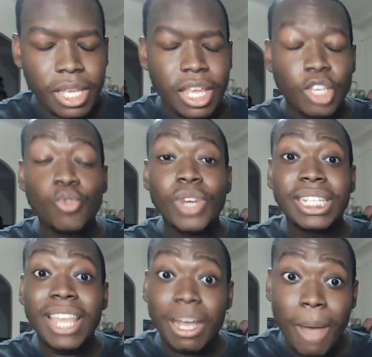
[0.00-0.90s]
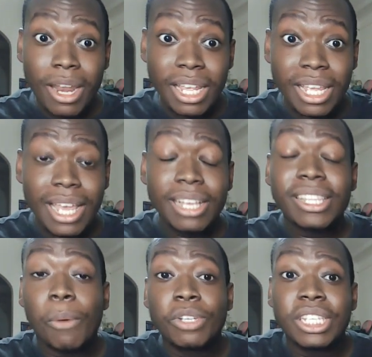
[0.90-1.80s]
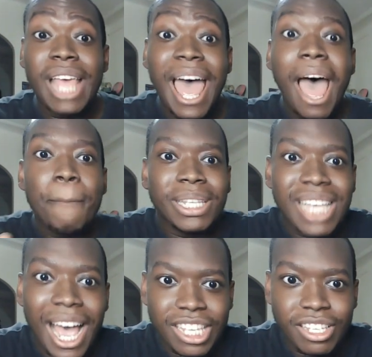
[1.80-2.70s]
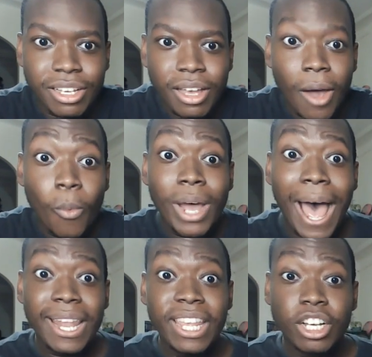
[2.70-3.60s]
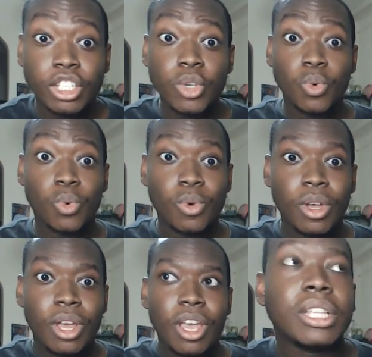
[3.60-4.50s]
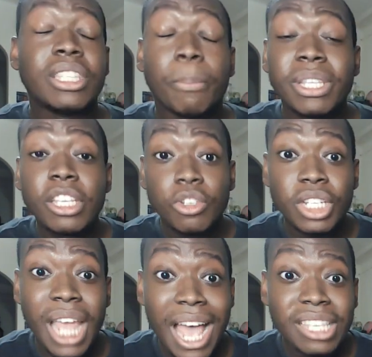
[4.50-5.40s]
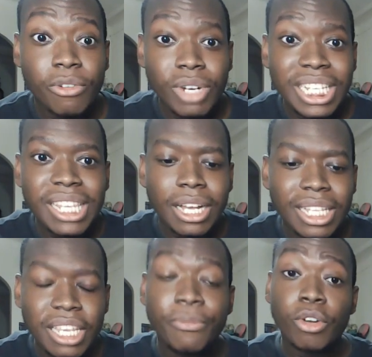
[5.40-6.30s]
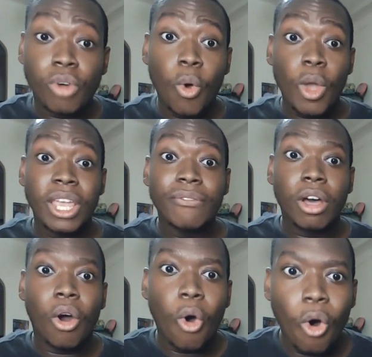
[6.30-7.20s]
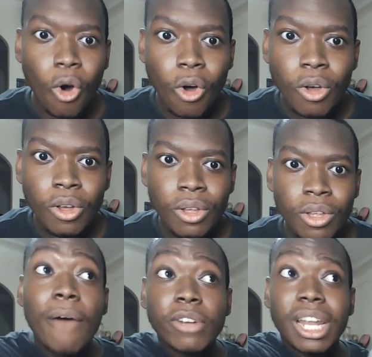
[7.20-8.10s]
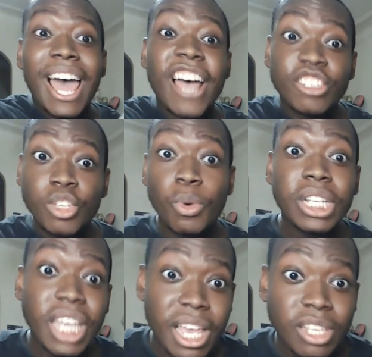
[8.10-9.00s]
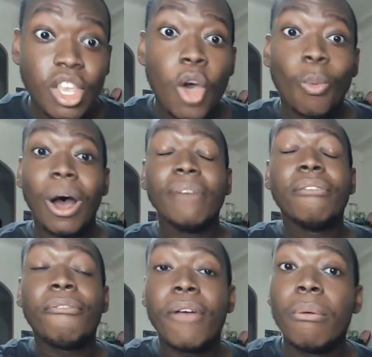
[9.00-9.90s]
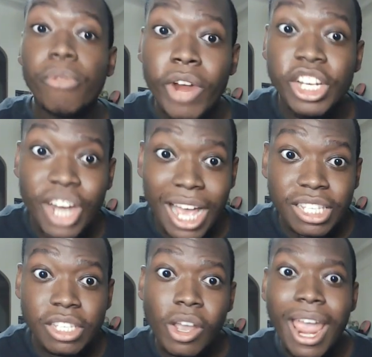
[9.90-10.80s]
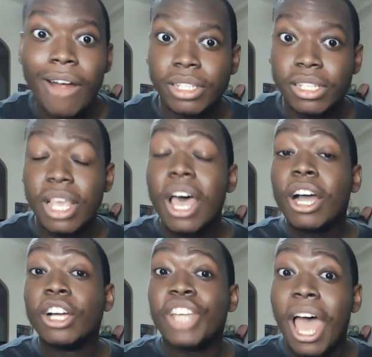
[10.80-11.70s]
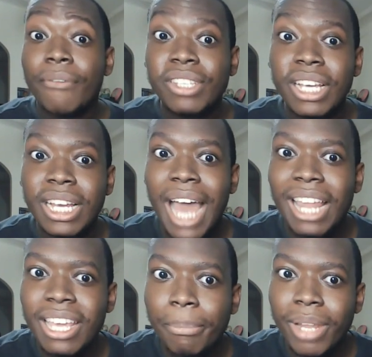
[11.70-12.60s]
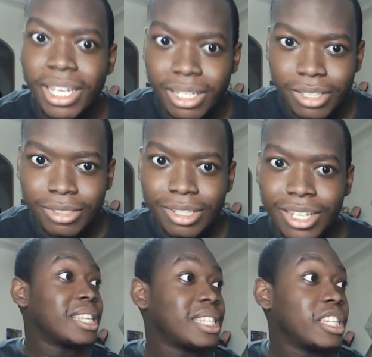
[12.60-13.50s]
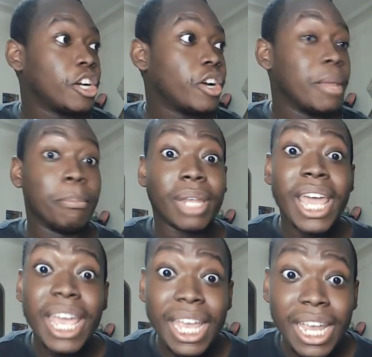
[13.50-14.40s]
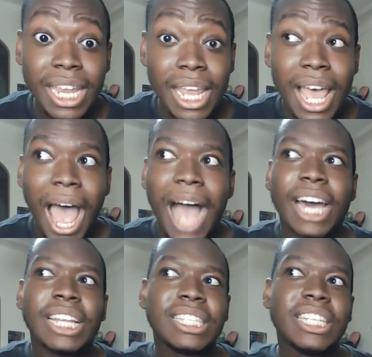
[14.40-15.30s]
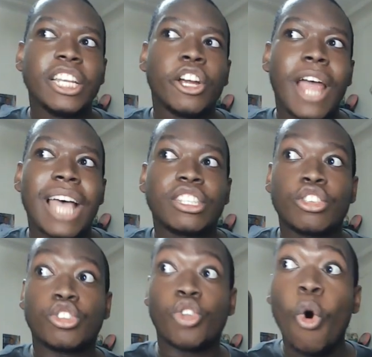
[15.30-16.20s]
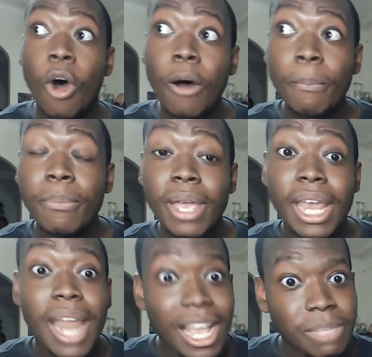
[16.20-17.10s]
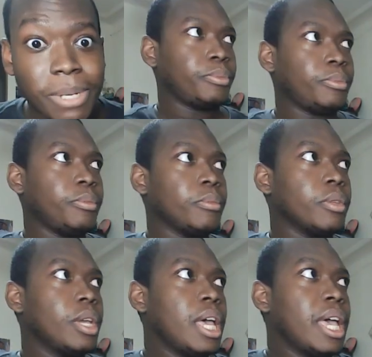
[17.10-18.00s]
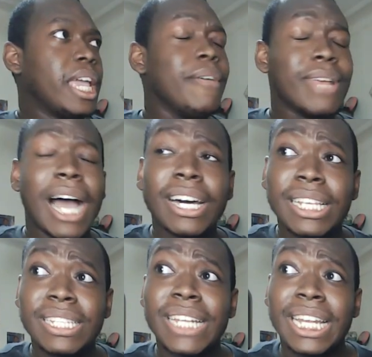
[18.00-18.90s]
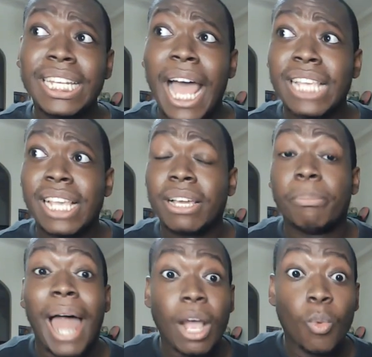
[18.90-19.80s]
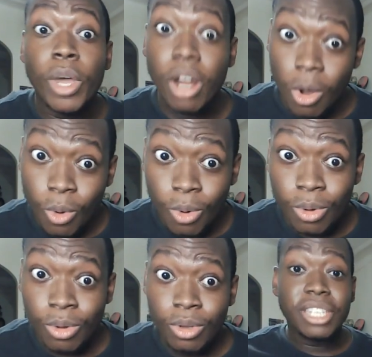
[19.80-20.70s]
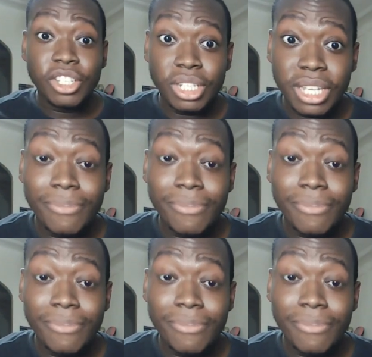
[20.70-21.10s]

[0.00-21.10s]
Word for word: You really think about it? That was just an appetizer of what Aaliyah could do. The potential she had to really sink her teeth in the role and give it her all. Over the last 20 years, what other film franchises or characters could y'all have seen Aaliyah playing? See her in Blade. I could have seen her as Storm in X-Men. Even I could have seen Aaliyah as like Black Widow. Literally,